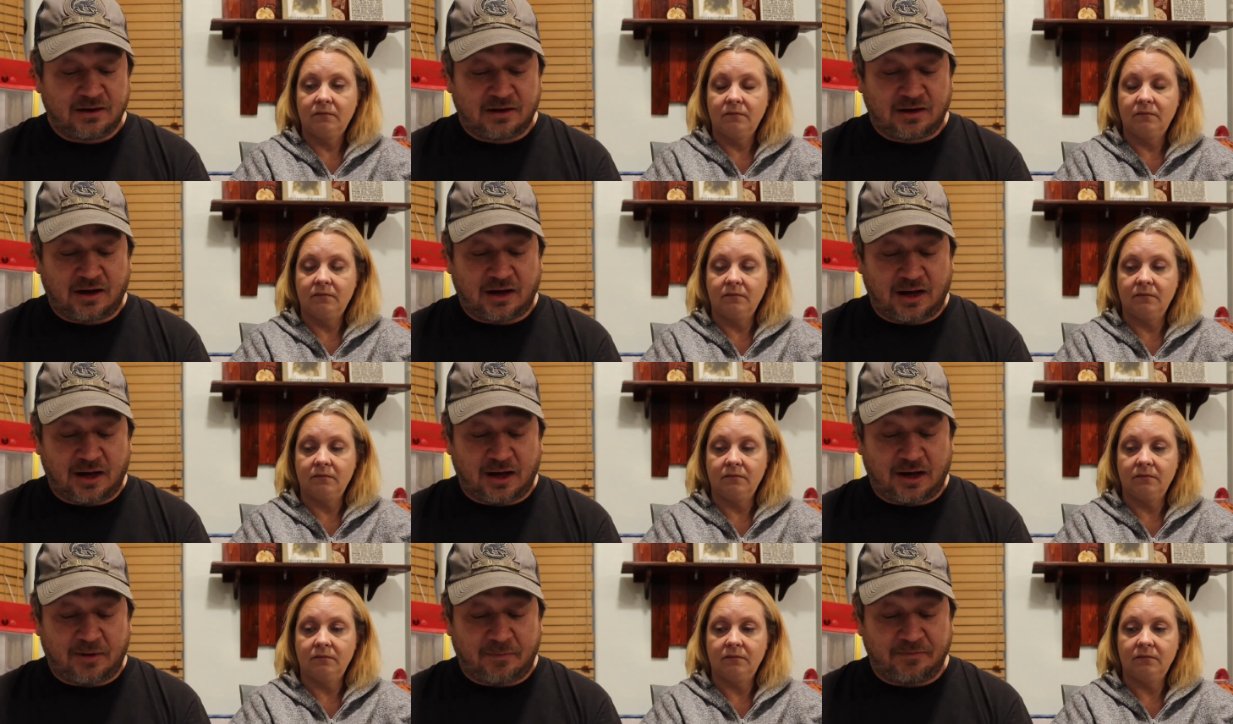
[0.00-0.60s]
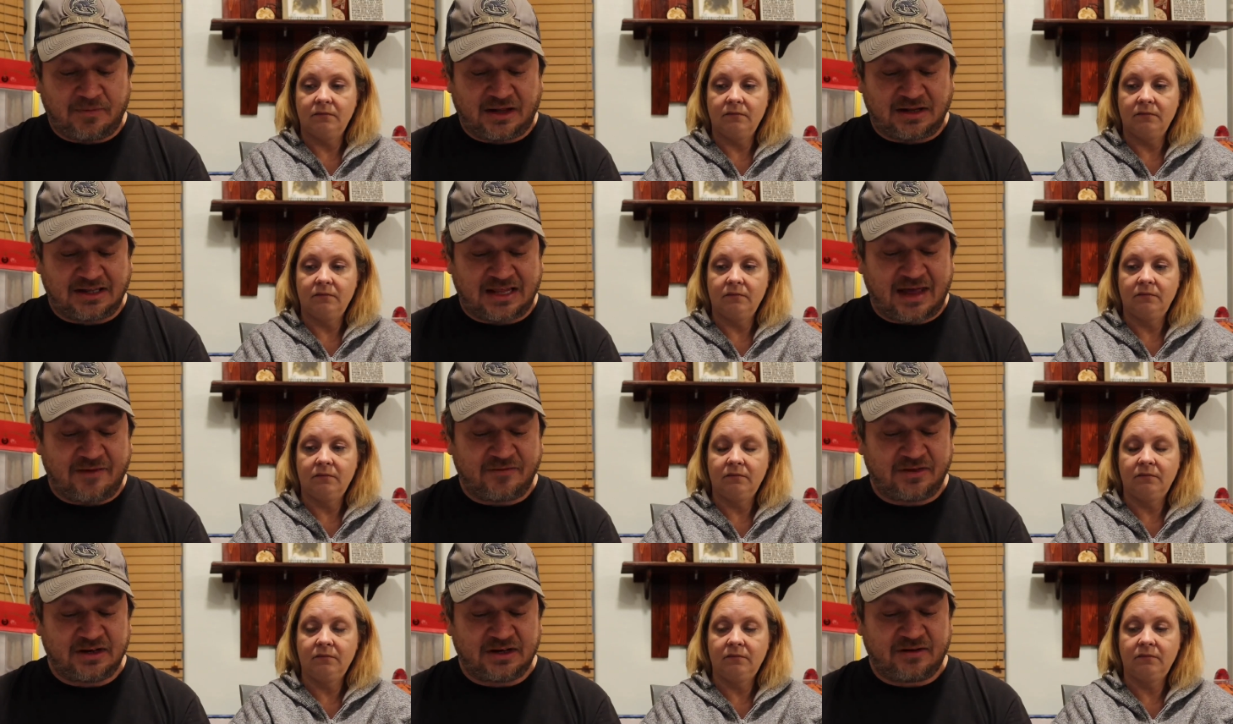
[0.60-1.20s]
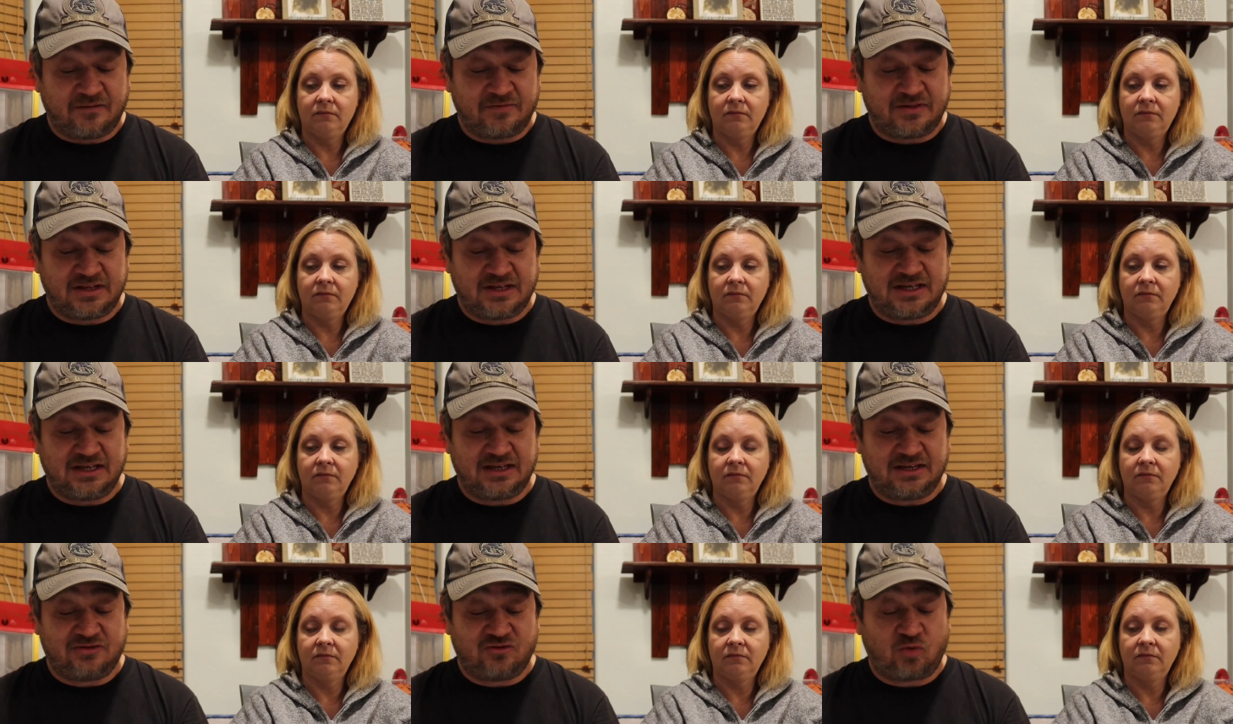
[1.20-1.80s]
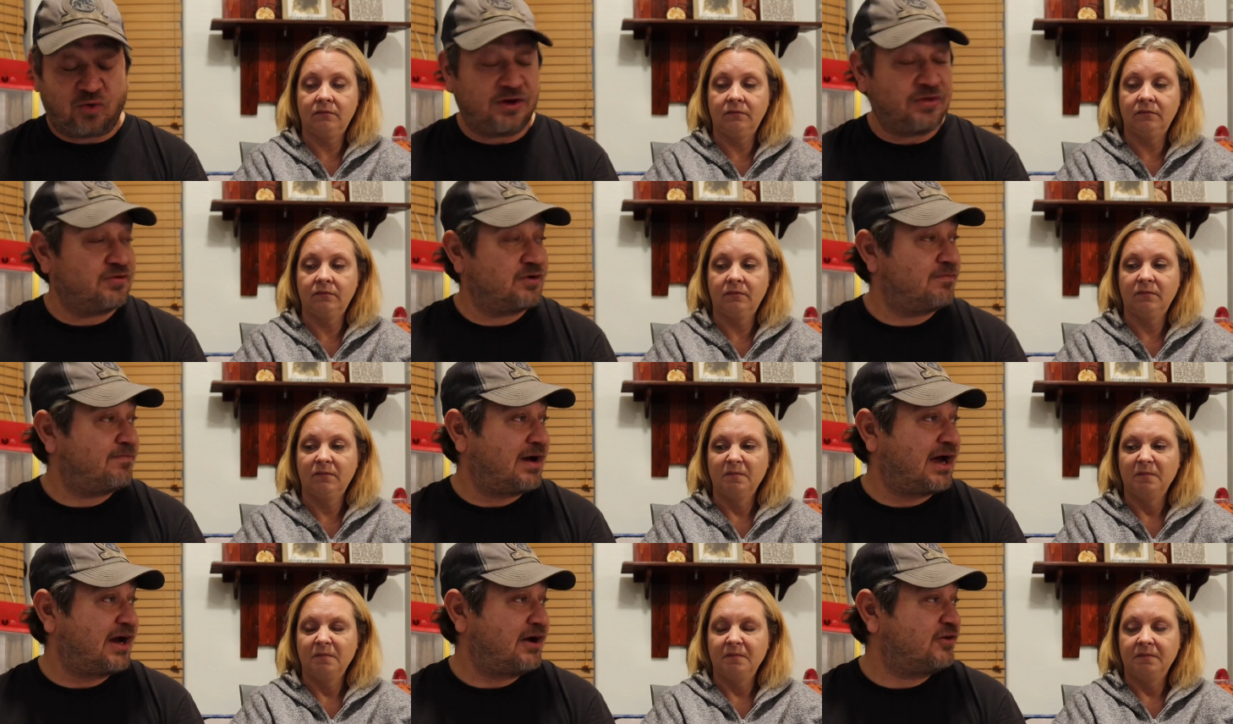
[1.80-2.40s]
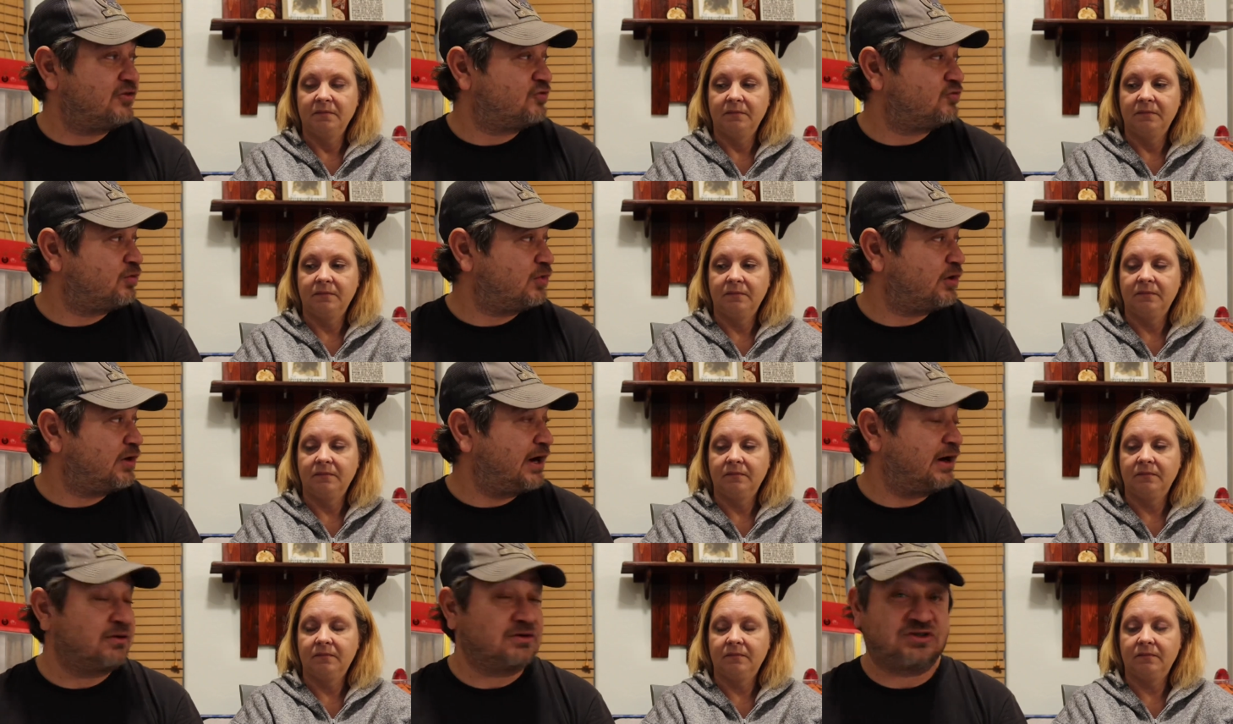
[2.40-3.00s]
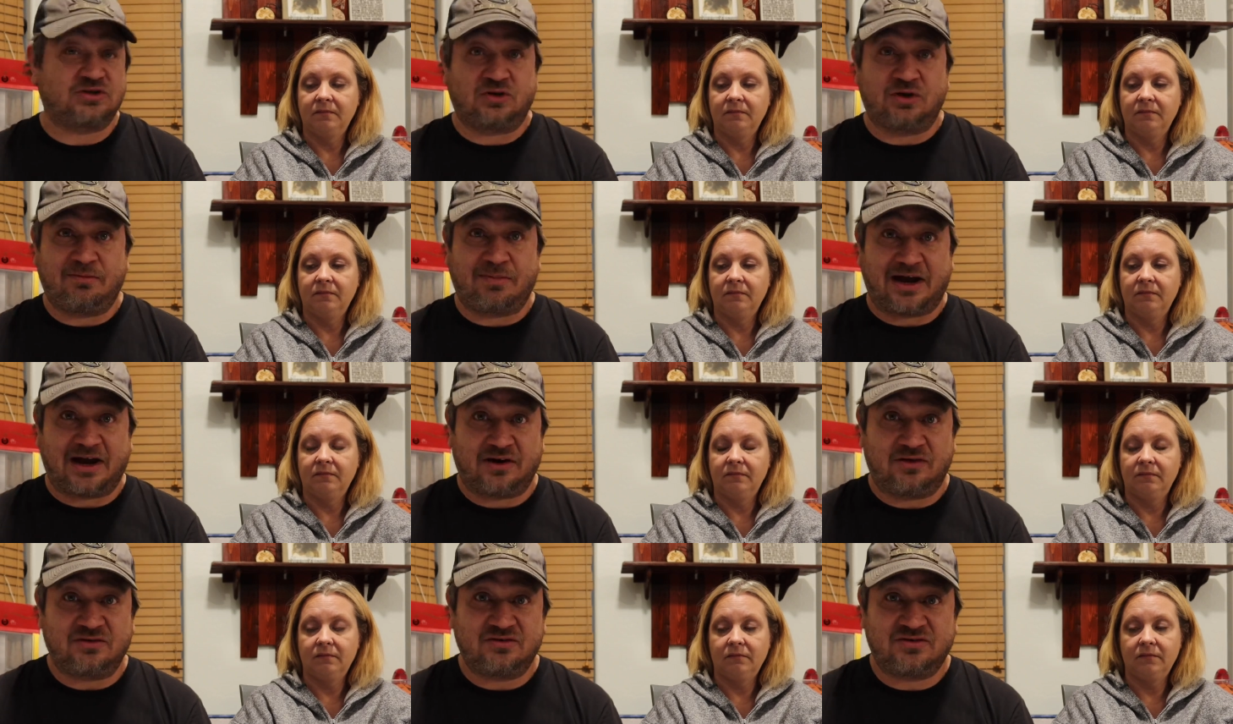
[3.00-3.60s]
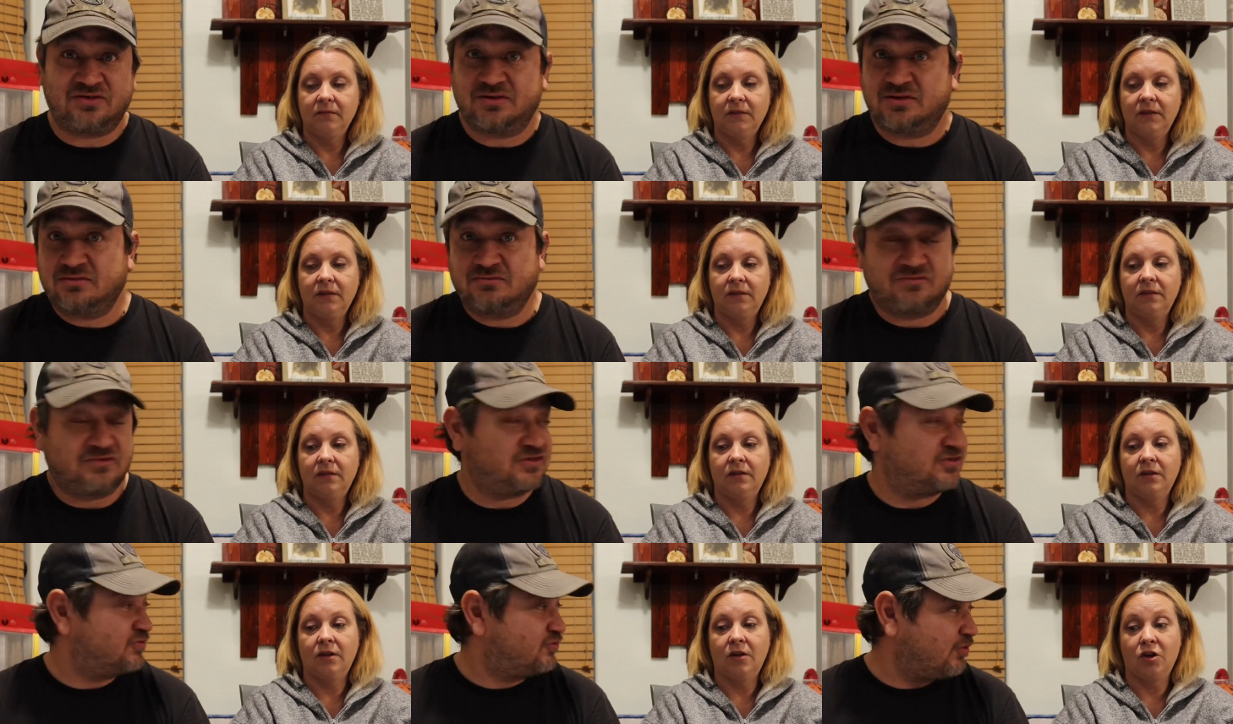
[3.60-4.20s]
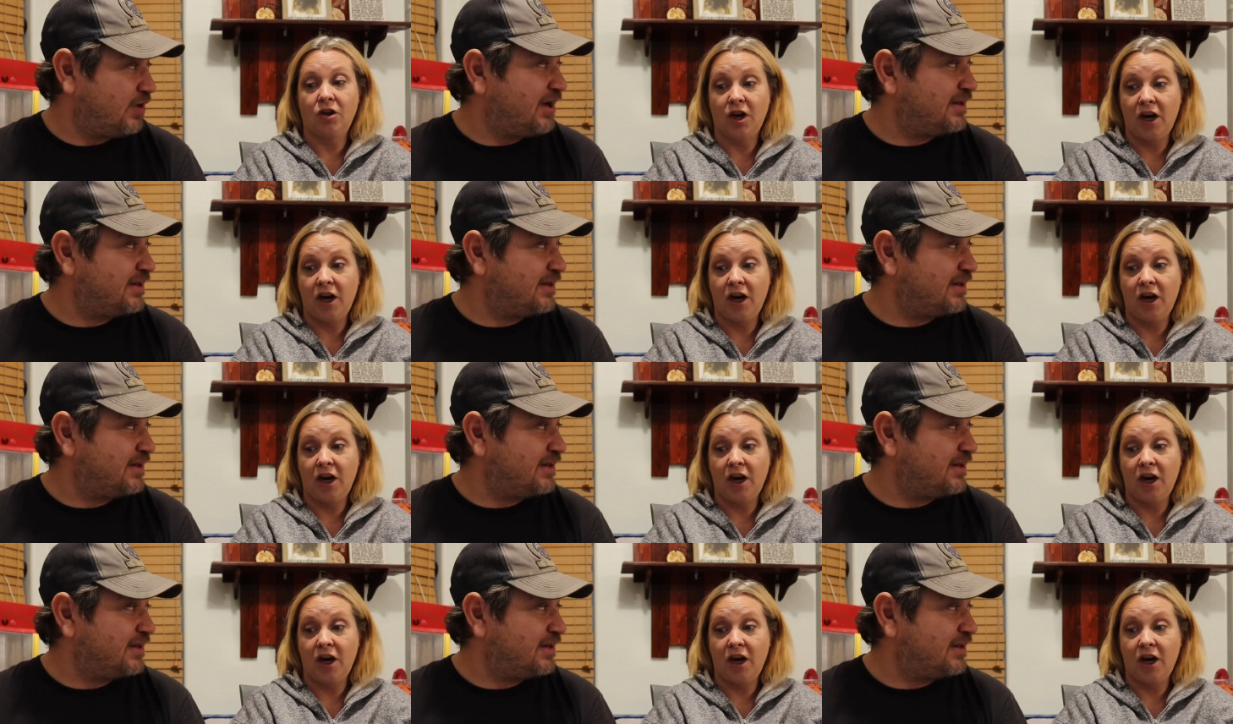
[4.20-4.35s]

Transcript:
Speaker 1: Um, 11 of the 23 buyers were Arizona buyers, which is great.